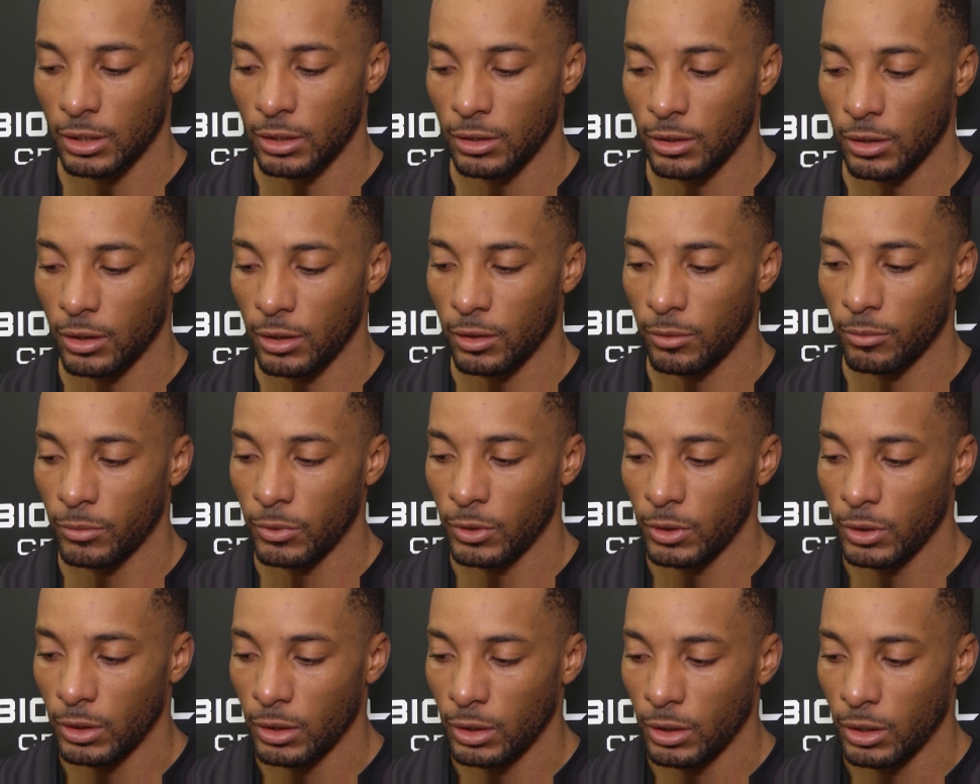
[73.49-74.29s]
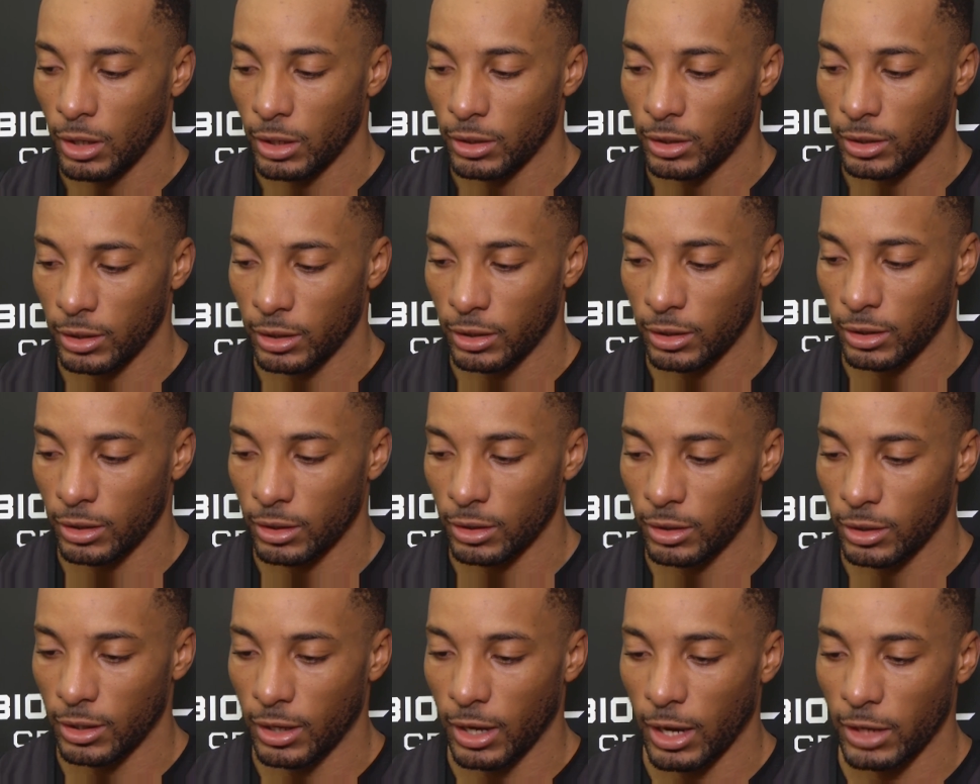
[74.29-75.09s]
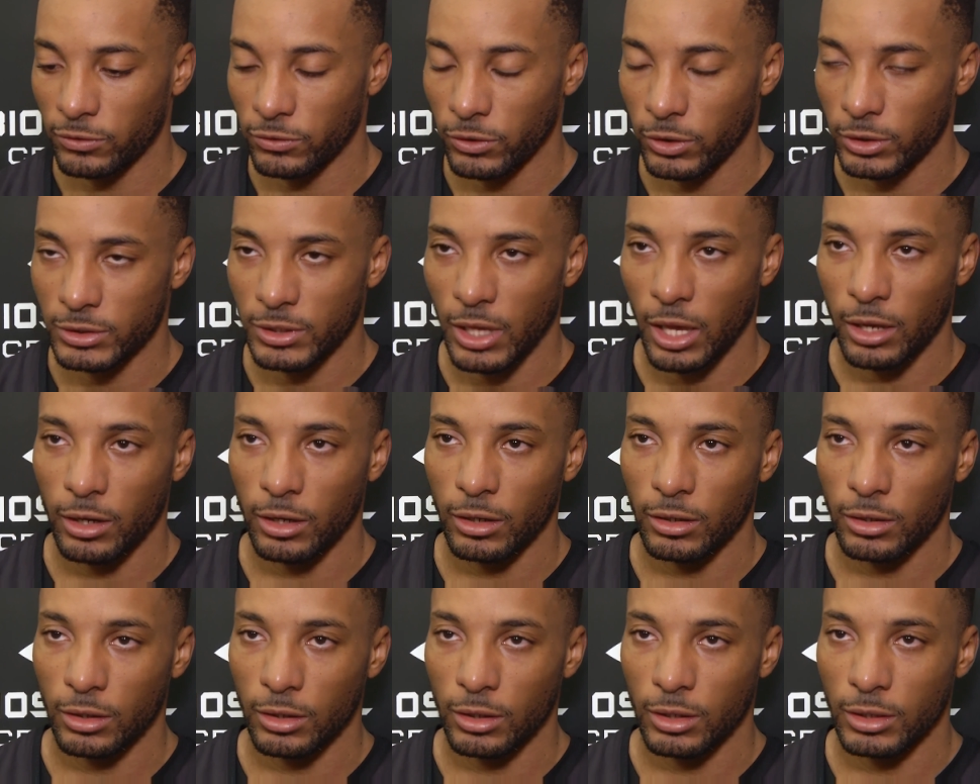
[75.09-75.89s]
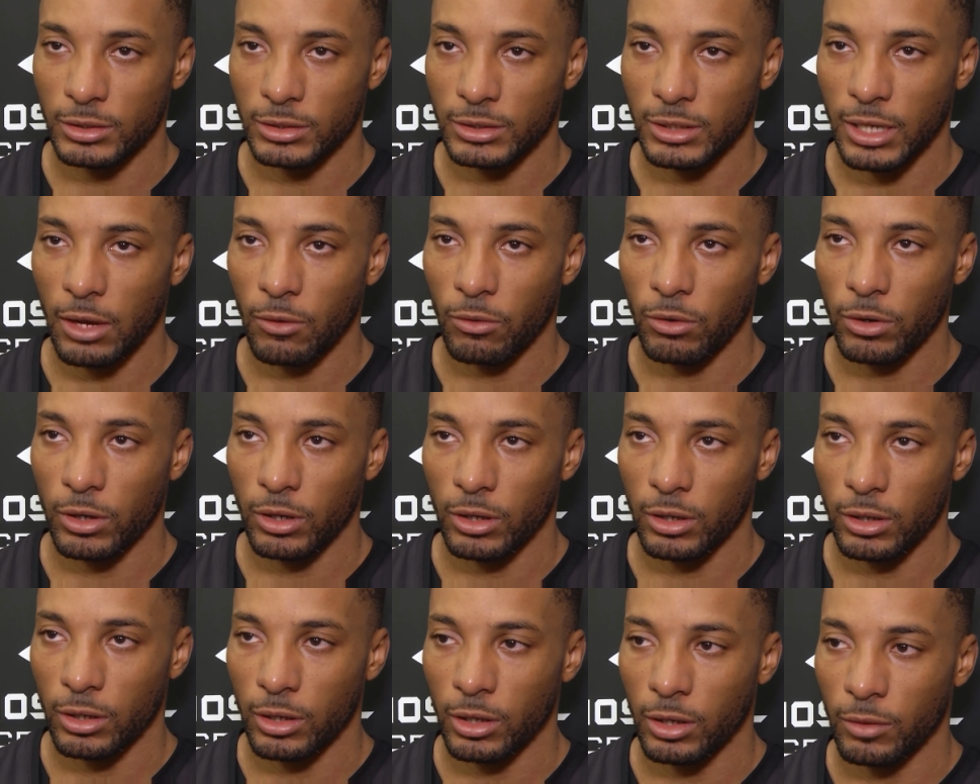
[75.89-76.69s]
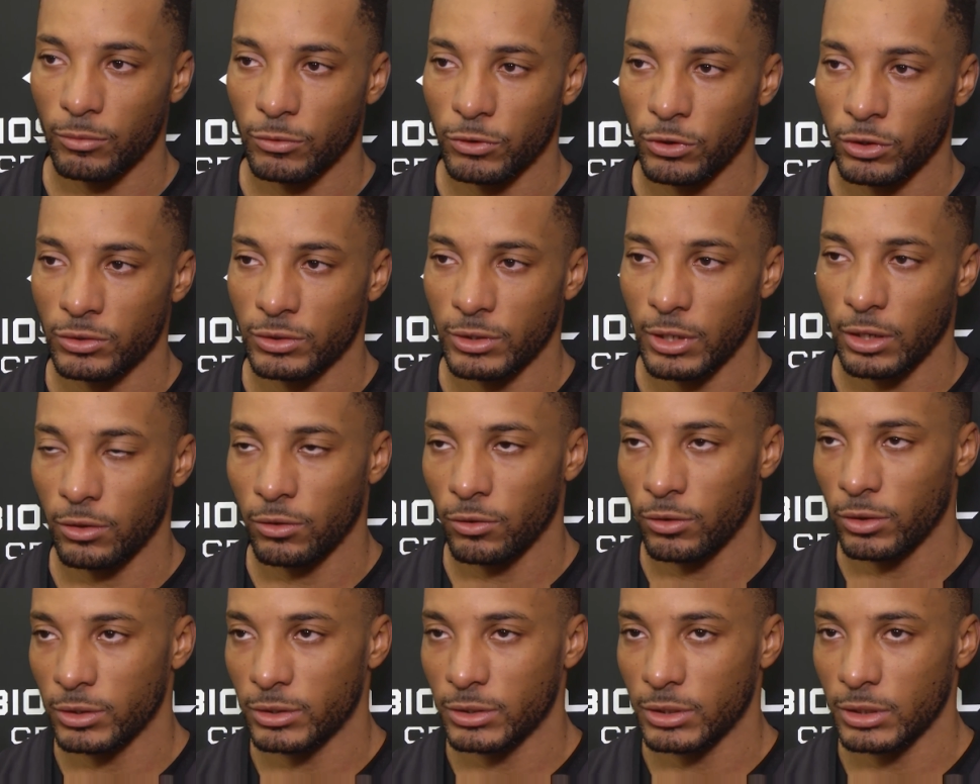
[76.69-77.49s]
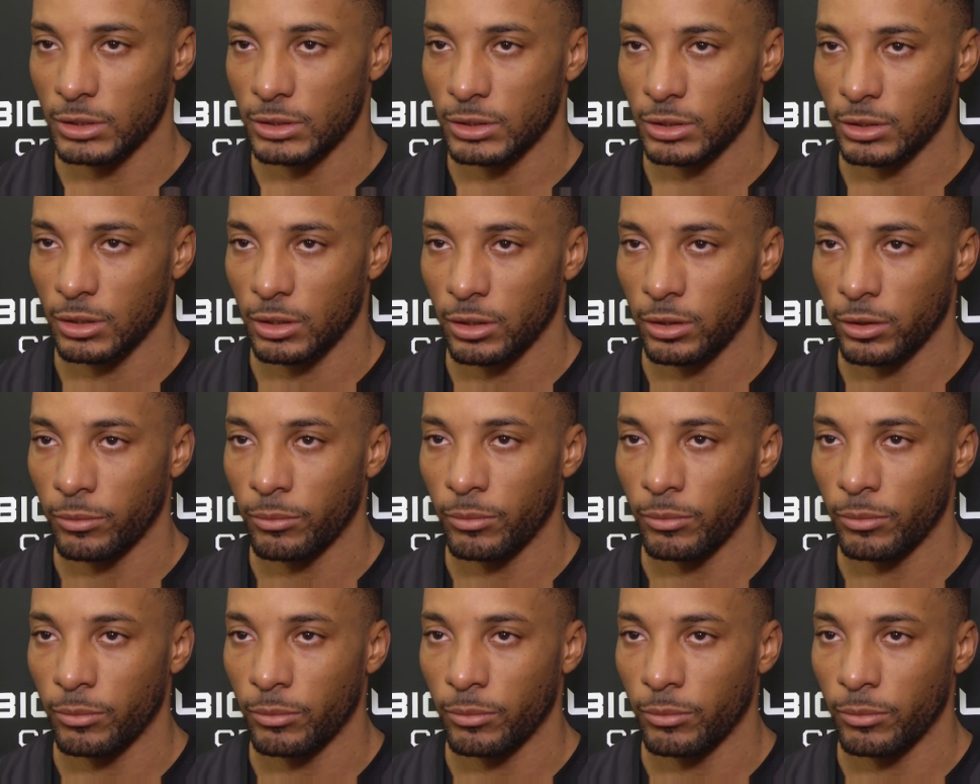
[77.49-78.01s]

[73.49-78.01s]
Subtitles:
And I think the guys are excited to see how it turns out during the season.